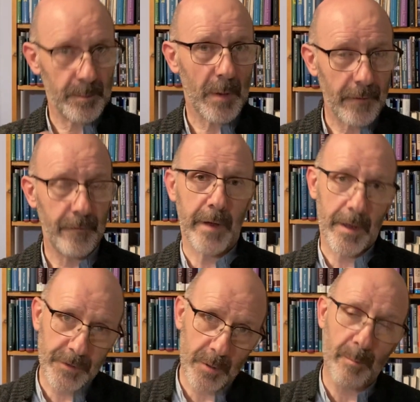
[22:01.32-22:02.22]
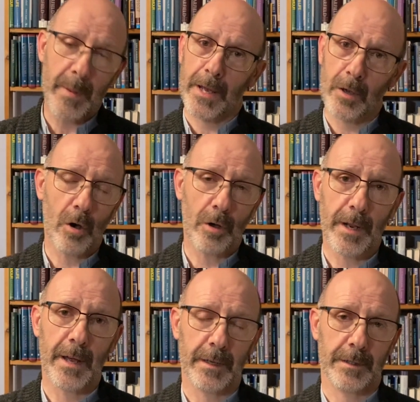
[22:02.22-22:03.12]
my faith to make God
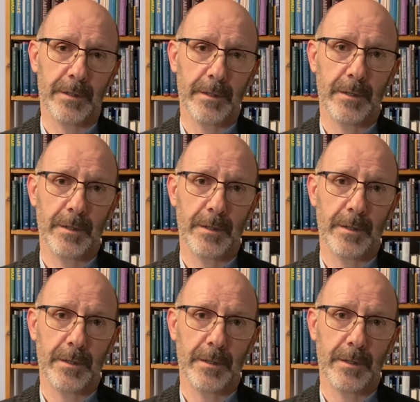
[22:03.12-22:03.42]
act.